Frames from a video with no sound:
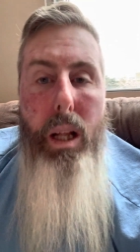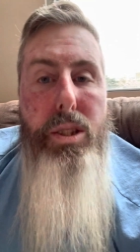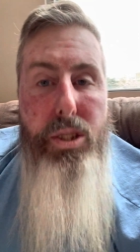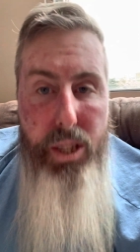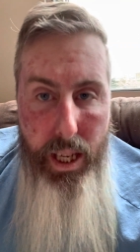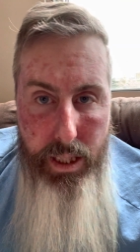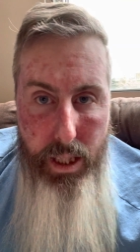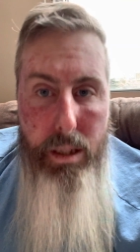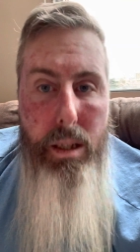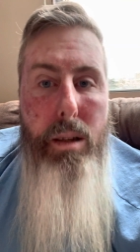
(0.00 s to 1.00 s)

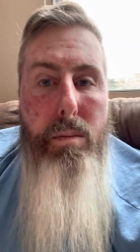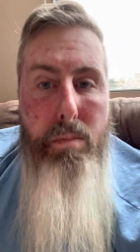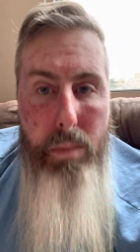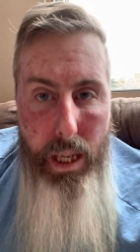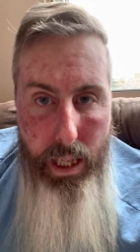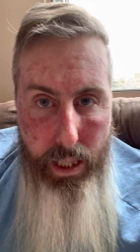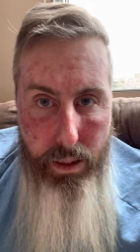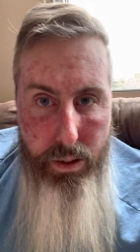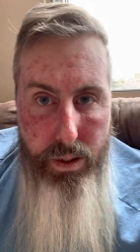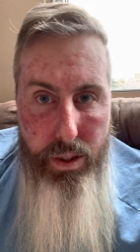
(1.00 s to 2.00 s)
Satan
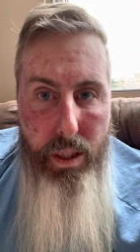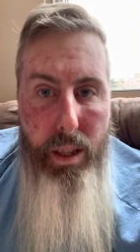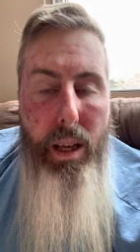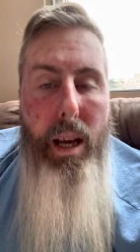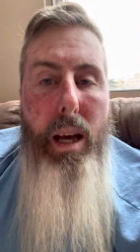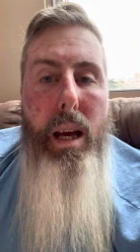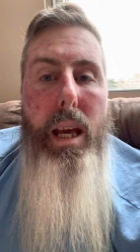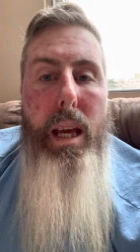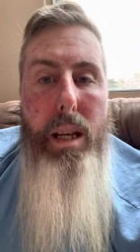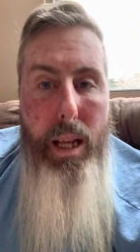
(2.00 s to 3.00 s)
means
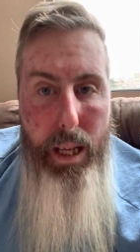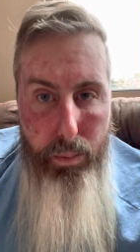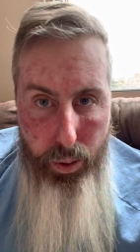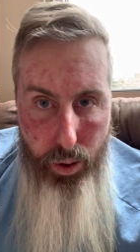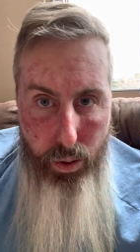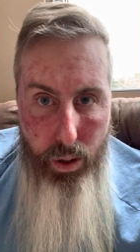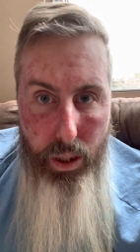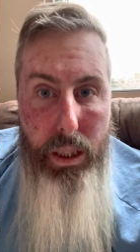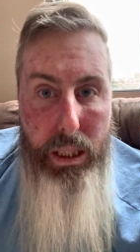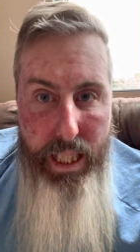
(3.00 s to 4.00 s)
in Hebrew,
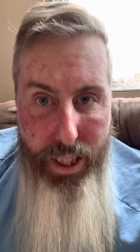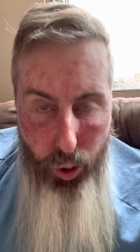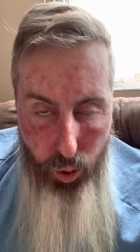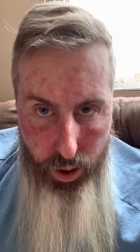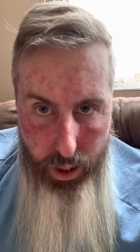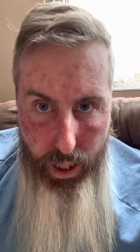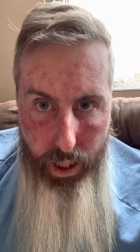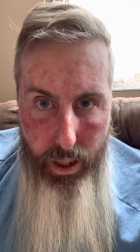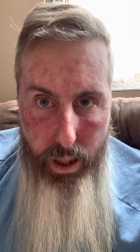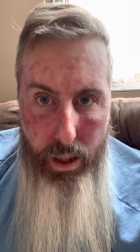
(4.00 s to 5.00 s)
literally
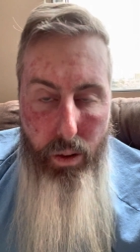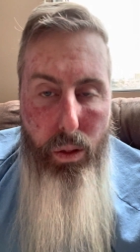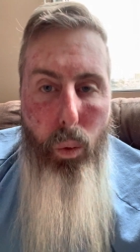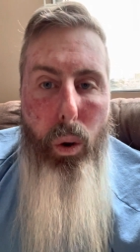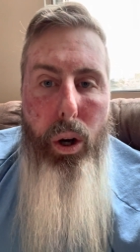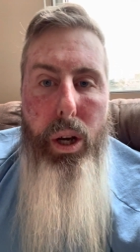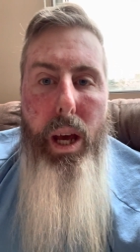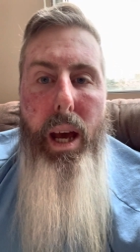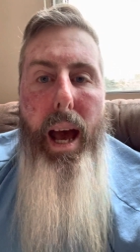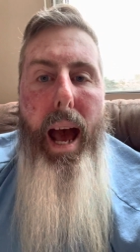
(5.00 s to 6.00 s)
the word
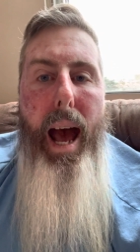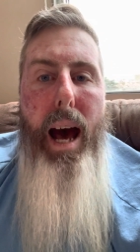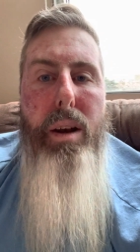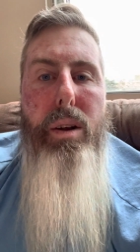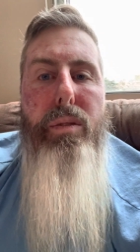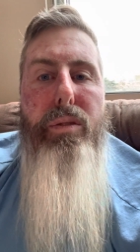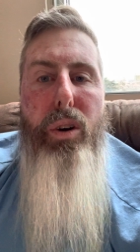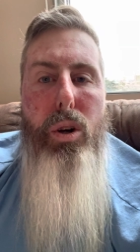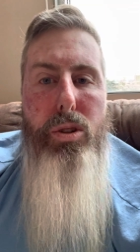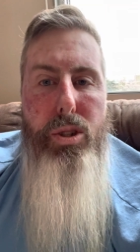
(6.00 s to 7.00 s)

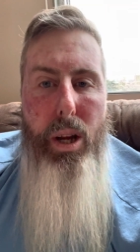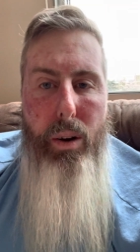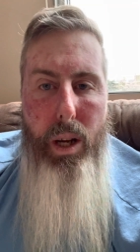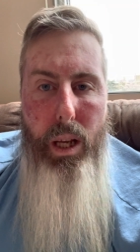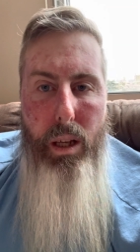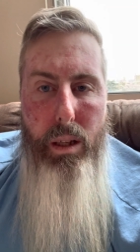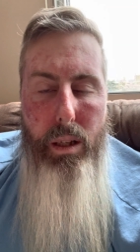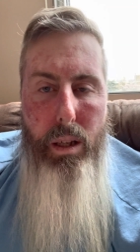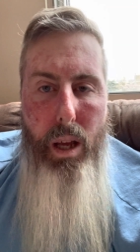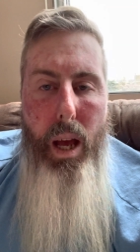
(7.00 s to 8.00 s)
adversary.
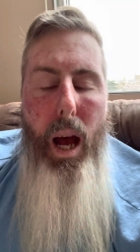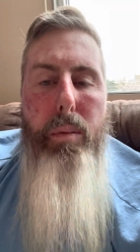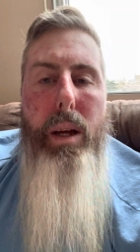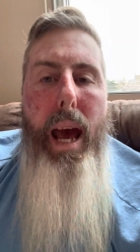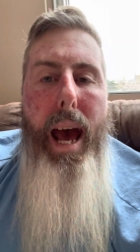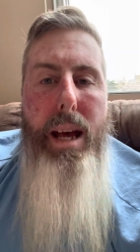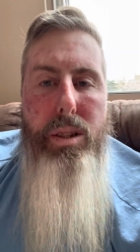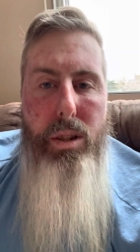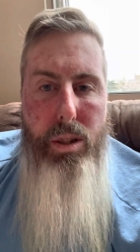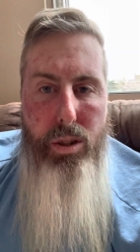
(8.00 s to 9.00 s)
I'm going to
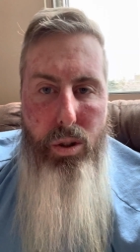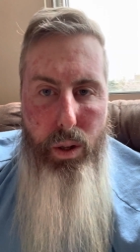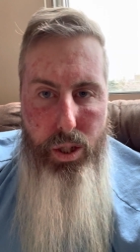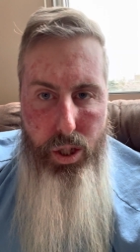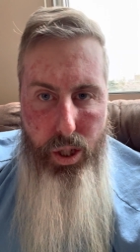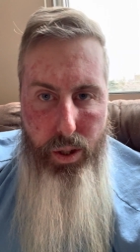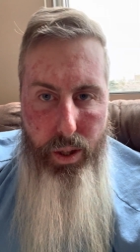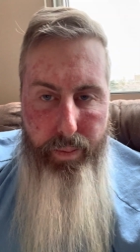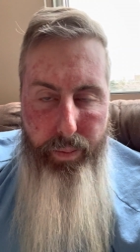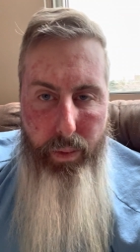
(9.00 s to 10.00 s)
ask you this question.
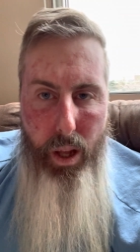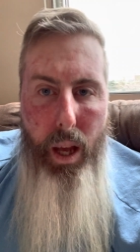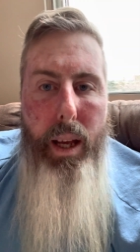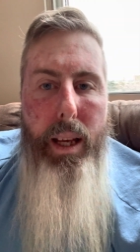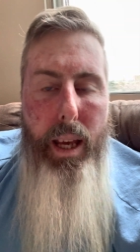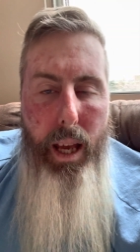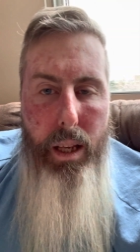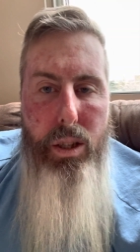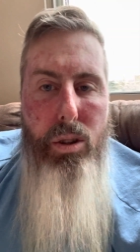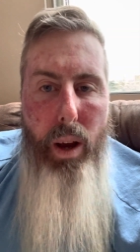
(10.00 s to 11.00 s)

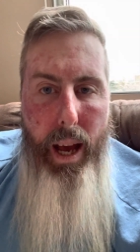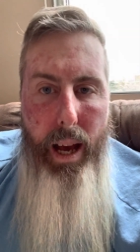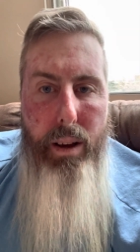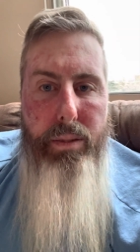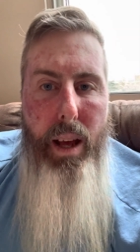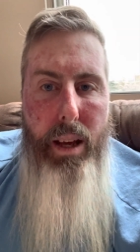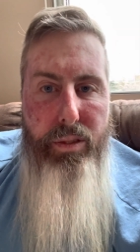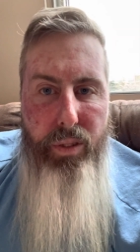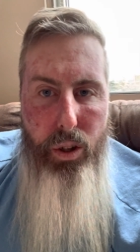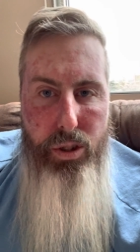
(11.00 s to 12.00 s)
Can you have
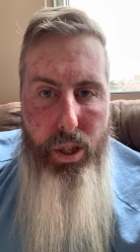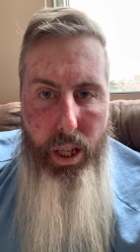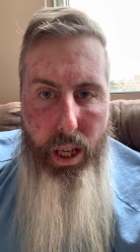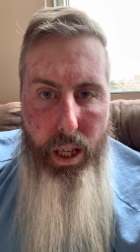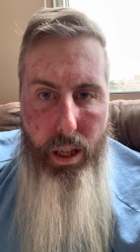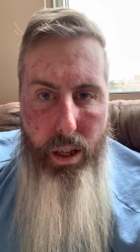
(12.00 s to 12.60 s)
adversity